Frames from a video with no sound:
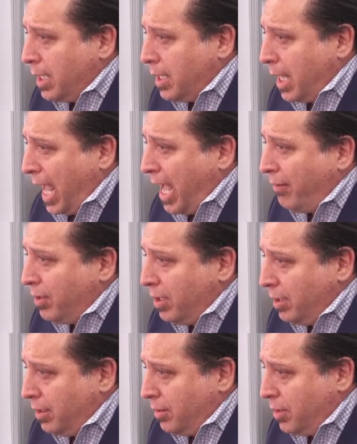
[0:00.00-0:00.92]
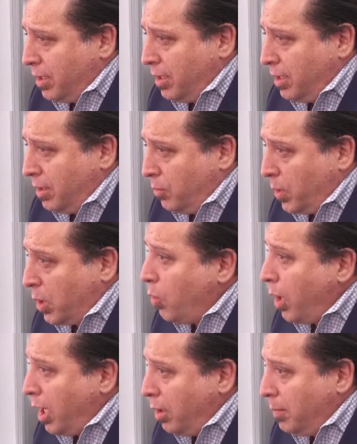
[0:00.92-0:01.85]
having the
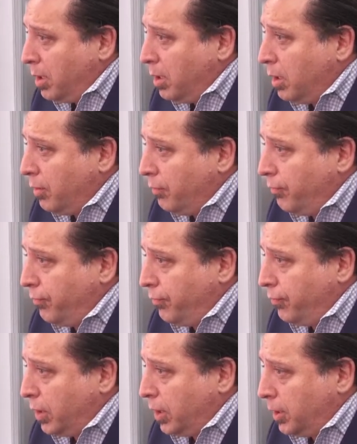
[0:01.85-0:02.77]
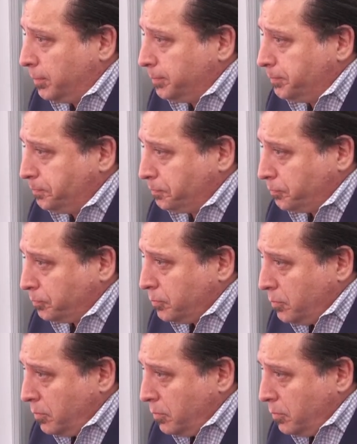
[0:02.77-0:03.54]
requirement of um,